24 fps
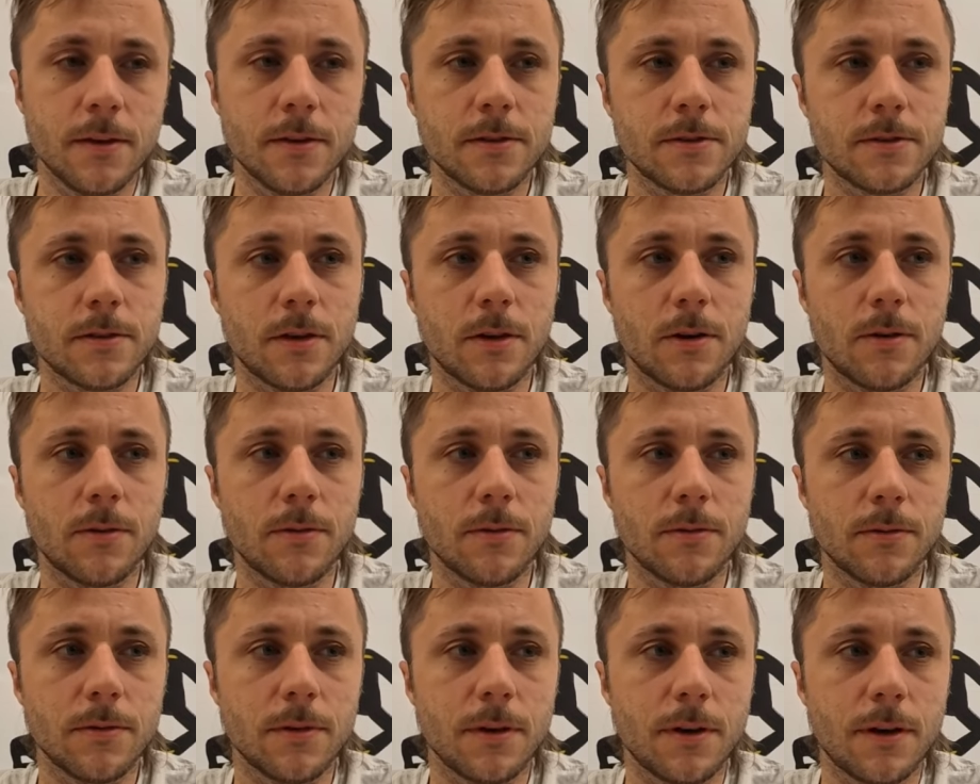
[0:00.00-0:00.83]

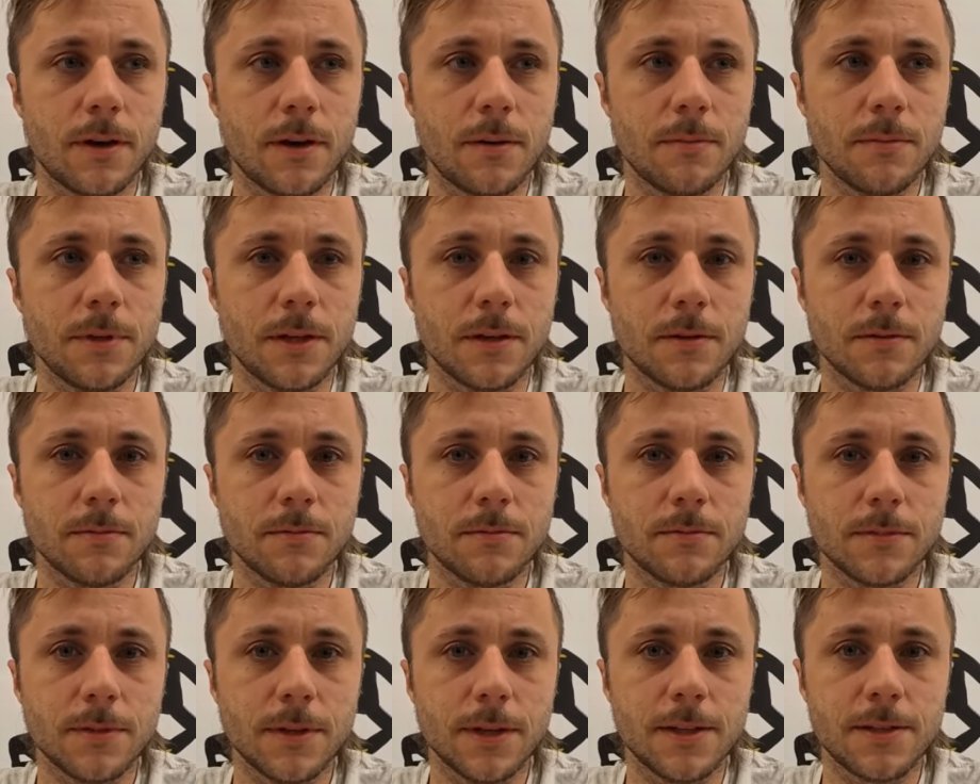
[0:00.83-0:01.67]
So, you know,
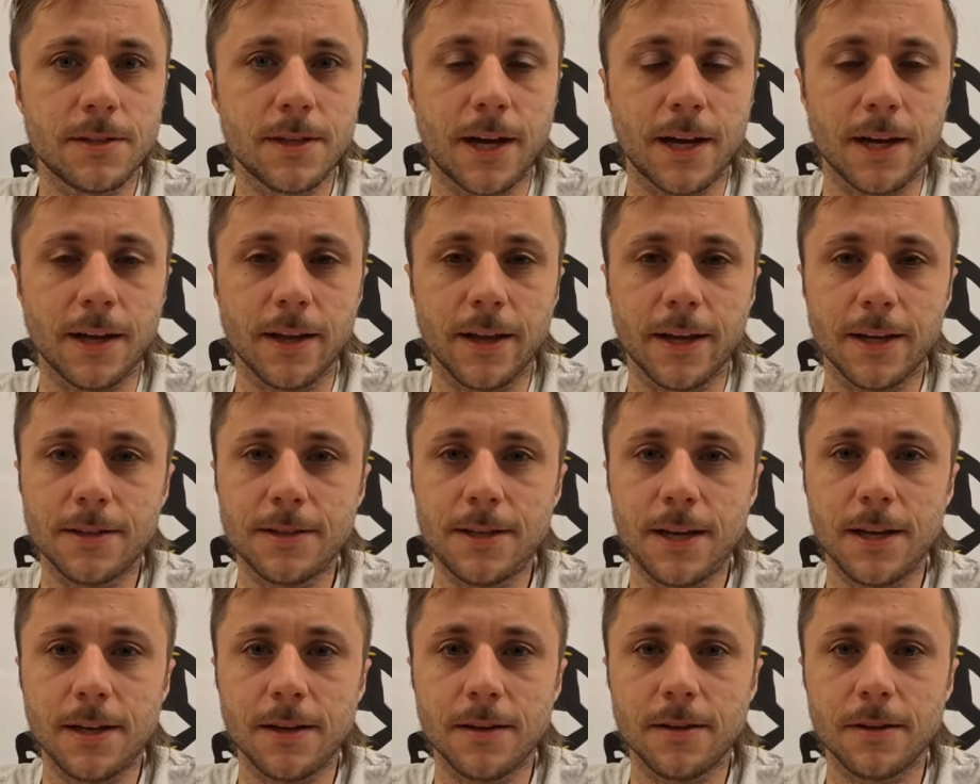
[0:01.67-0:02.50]
it's kind of like
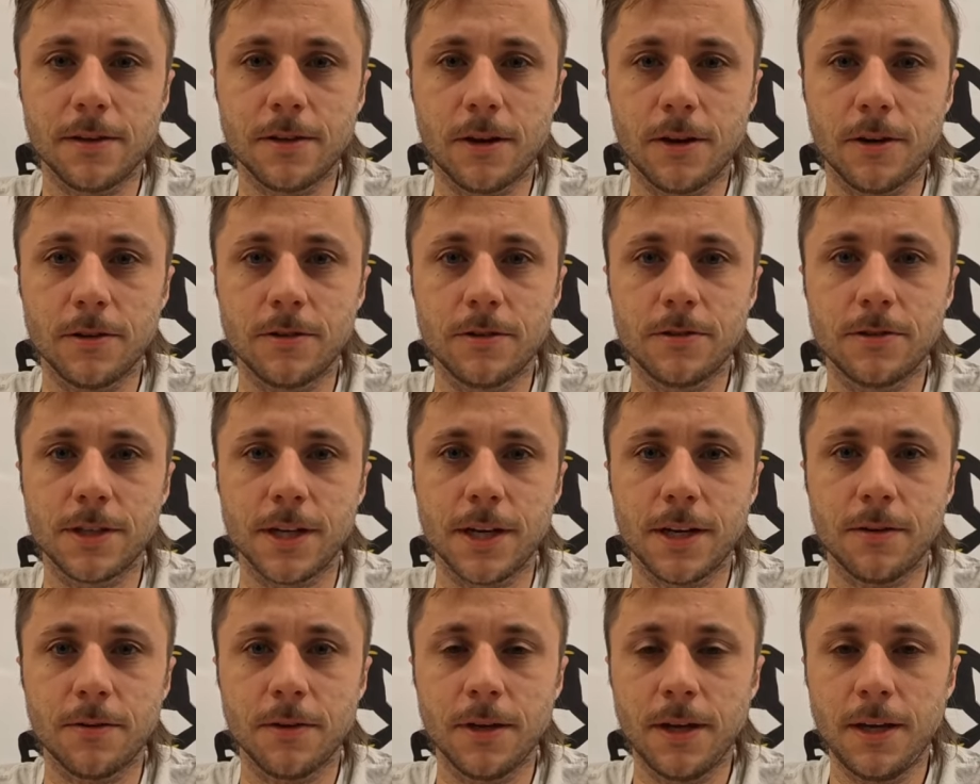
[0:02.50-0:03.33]
taking the cartridge
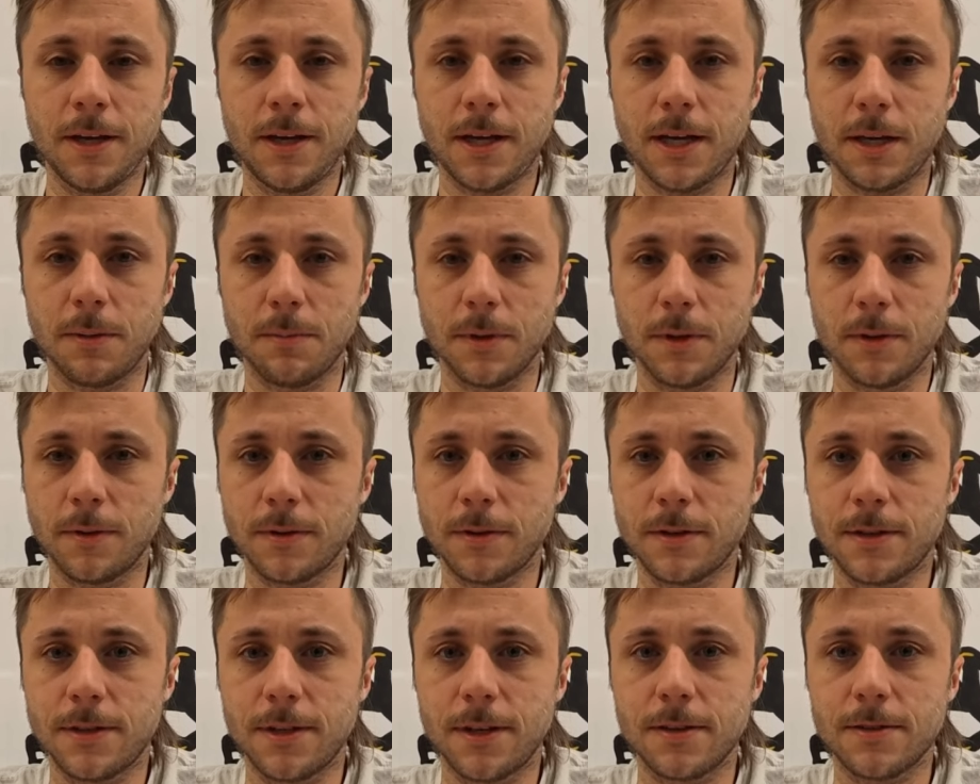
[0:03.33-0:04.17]
out and
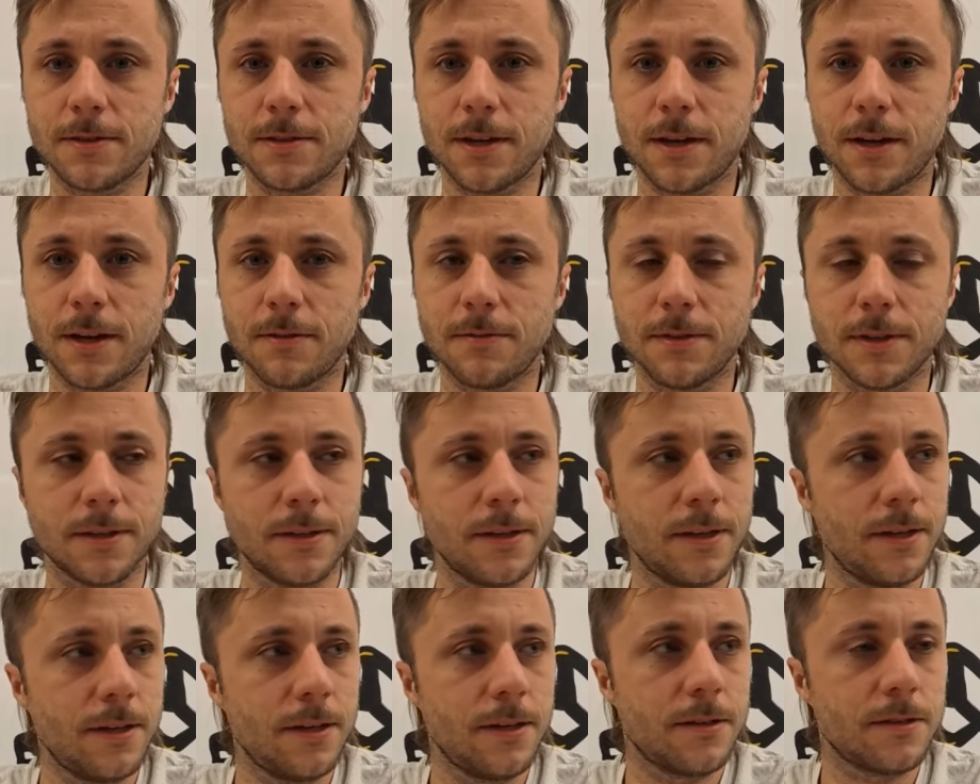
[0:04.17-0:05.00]
blowing the dust out of
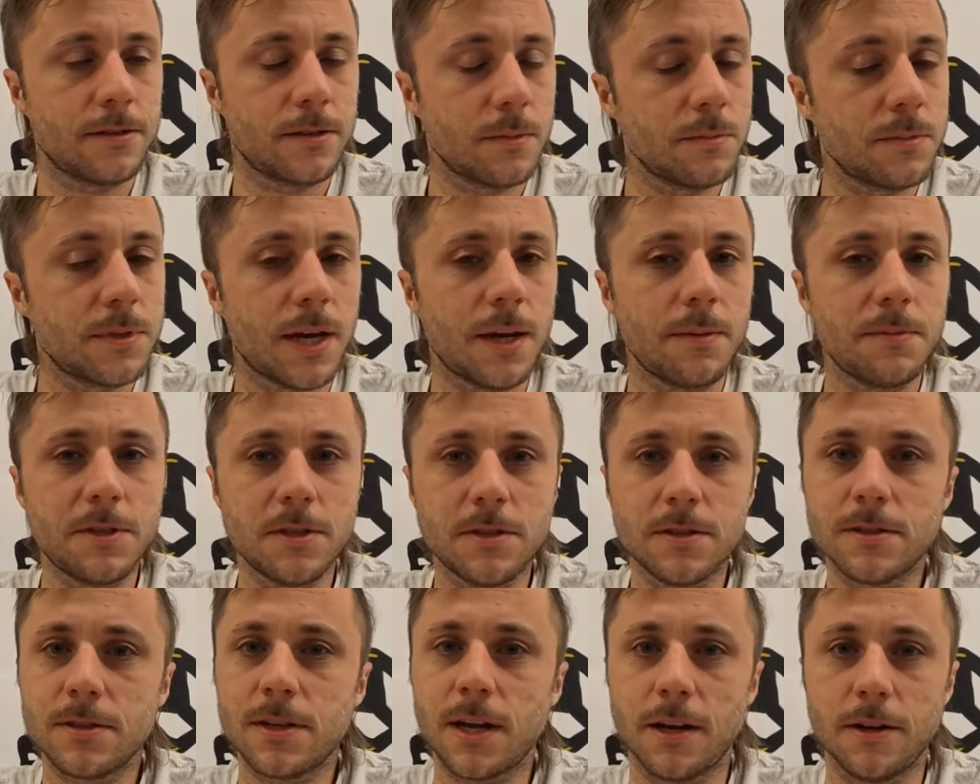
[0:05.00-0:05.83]
it. Sometimes
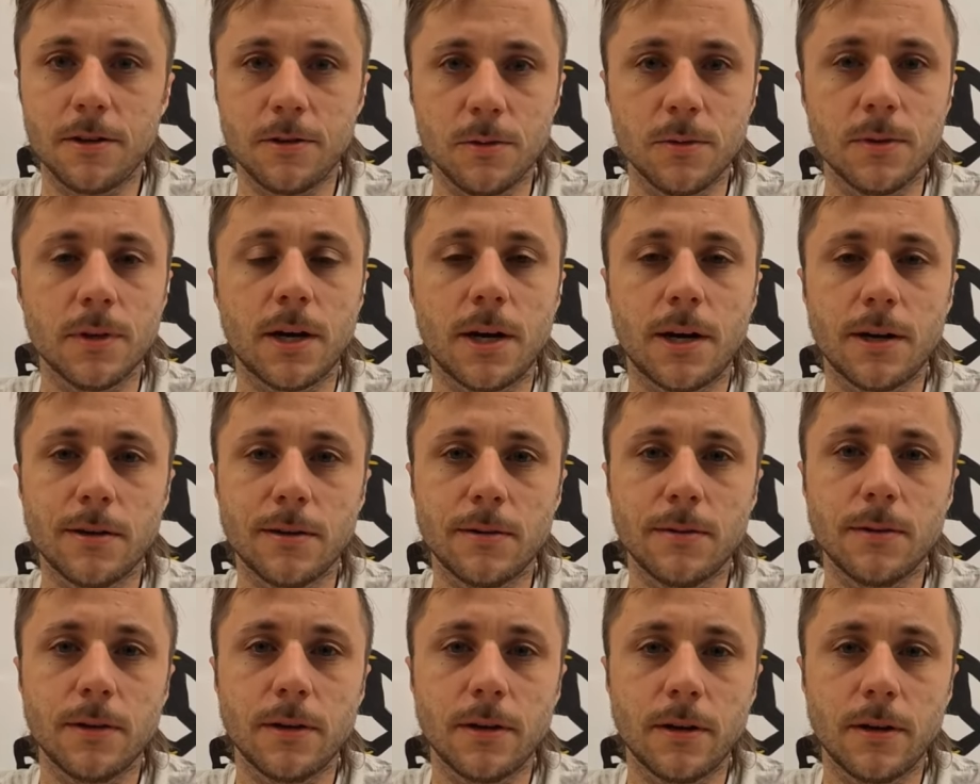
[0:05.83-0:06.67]
you just got to do an
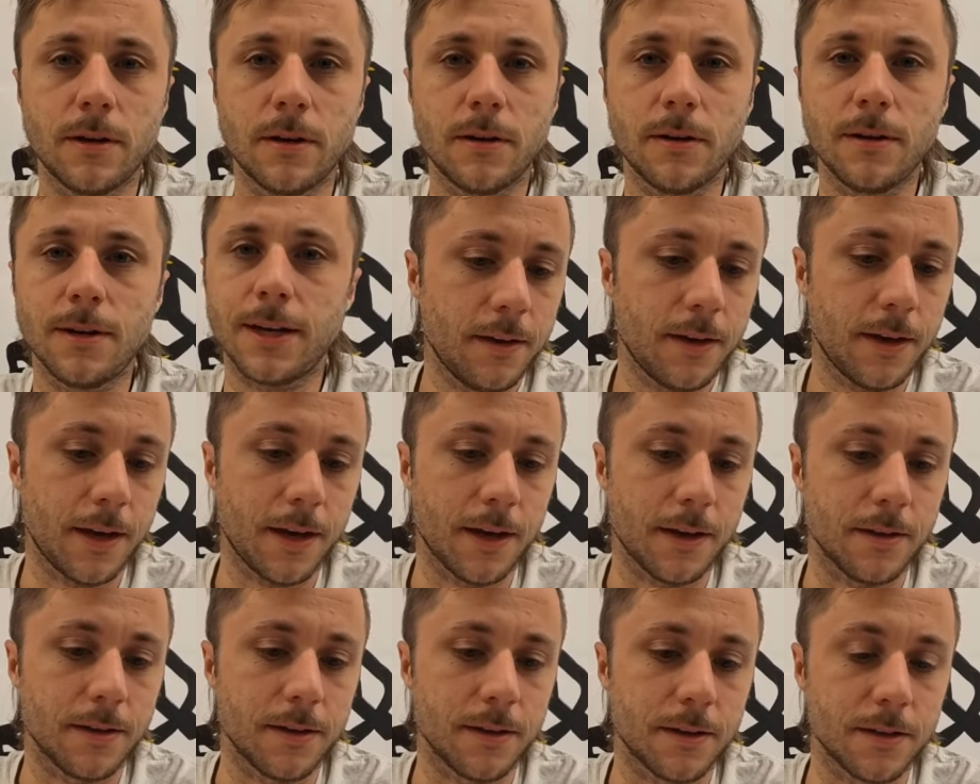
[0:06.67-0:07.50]
auto learn,
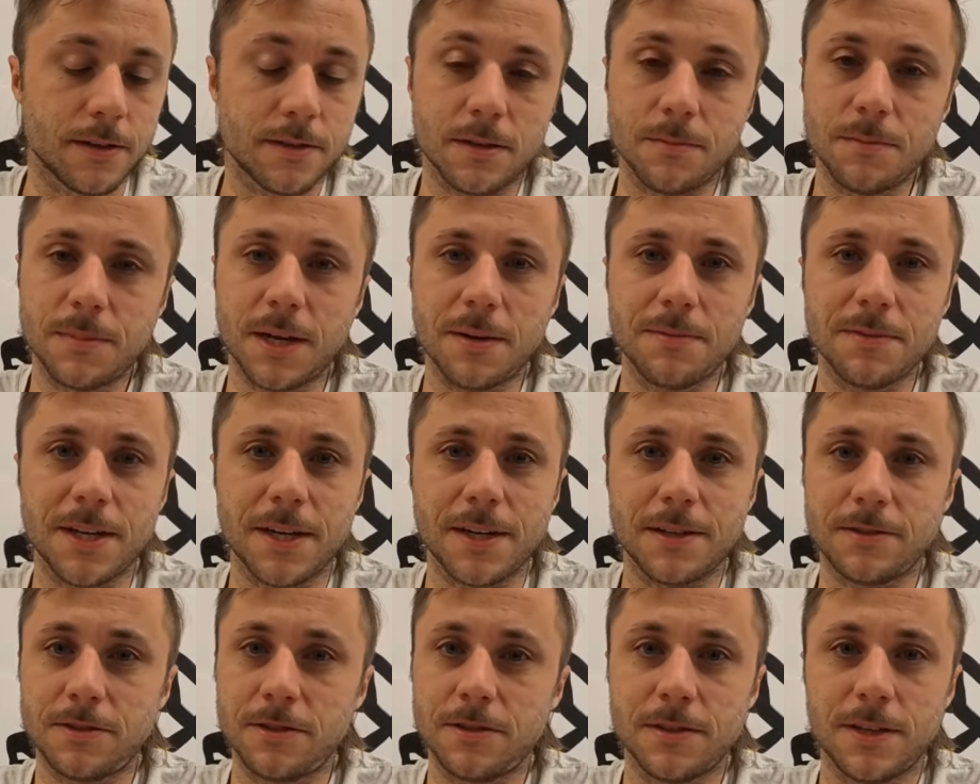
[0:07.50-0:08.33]
and sometimes
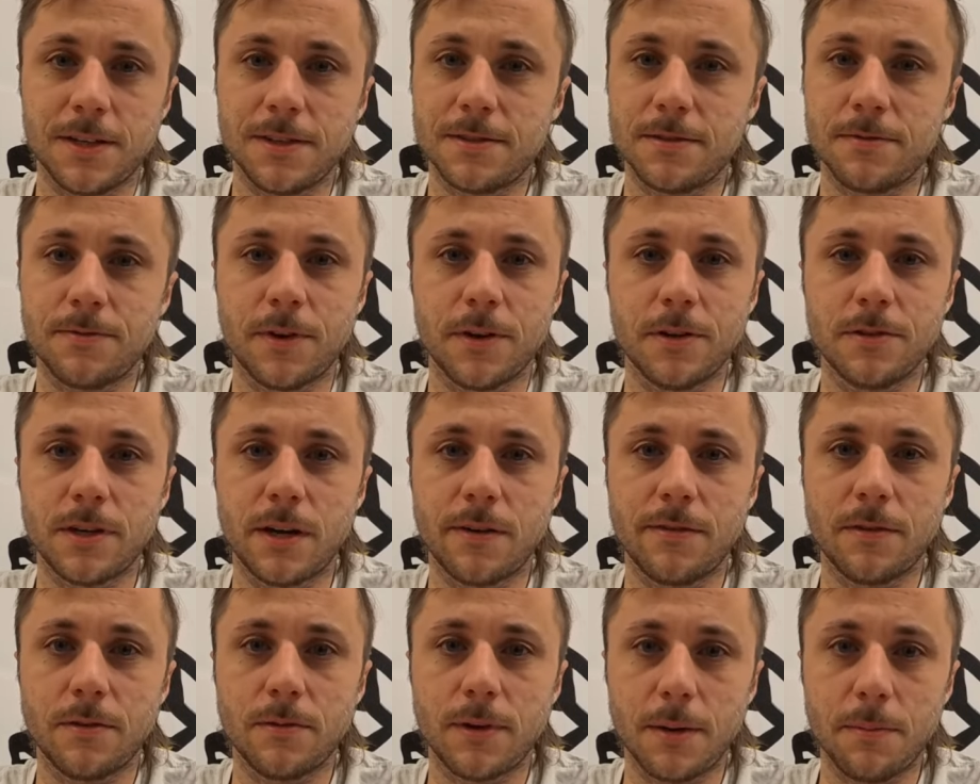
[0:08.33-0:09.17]
that just gets the
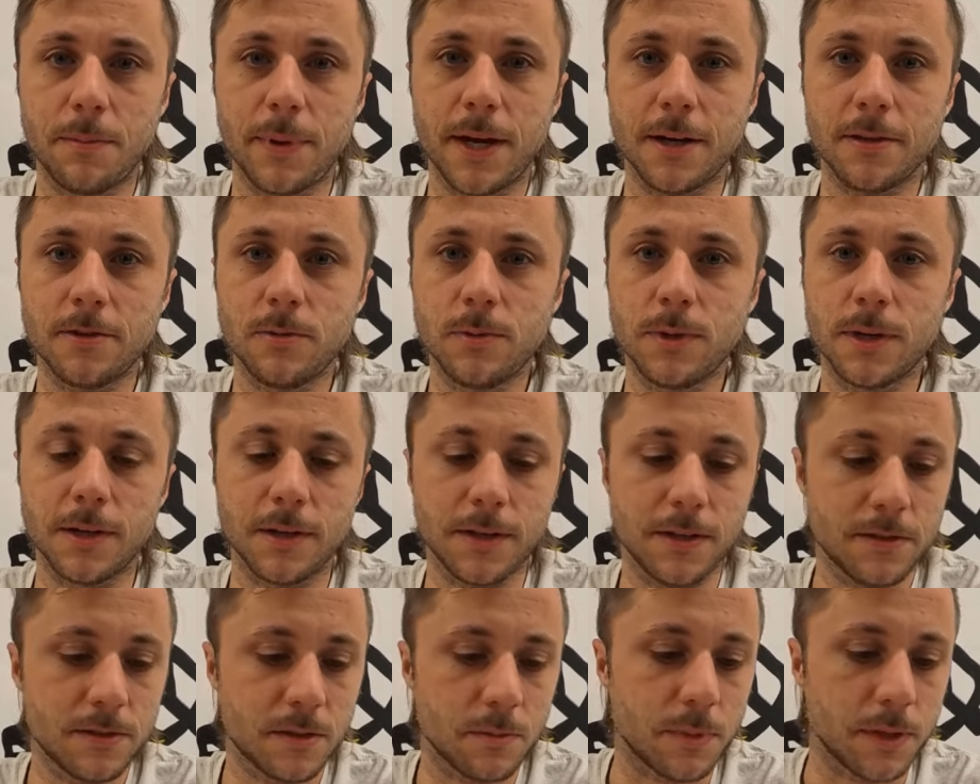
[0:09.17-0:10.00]
Fardriver right back to where it
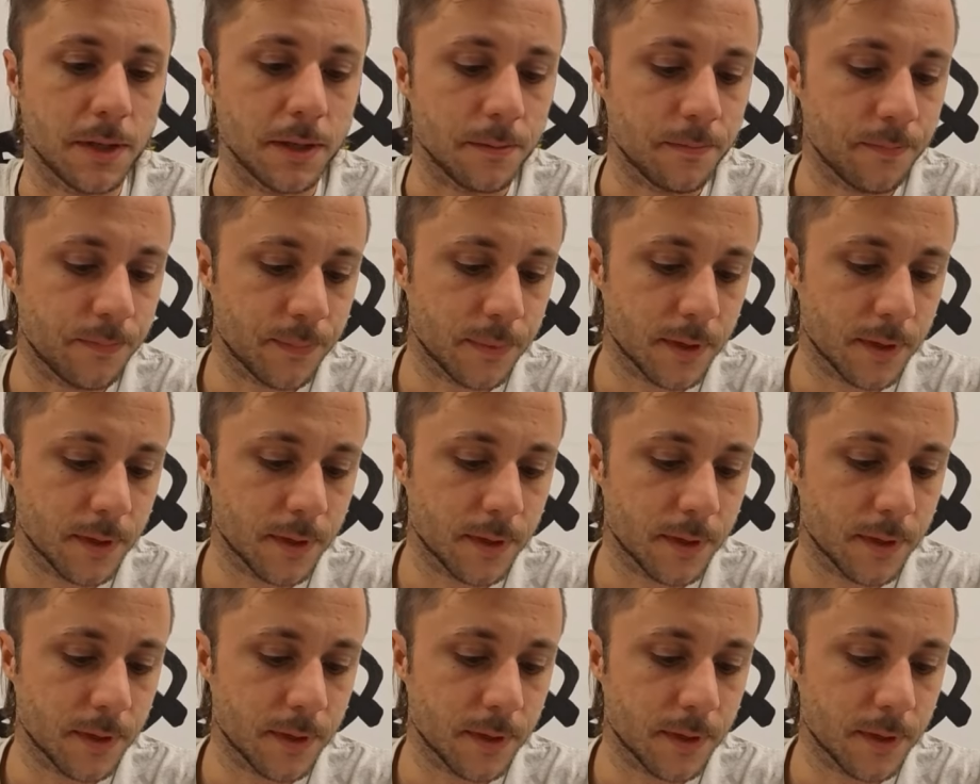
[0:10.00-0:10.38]
needs to be.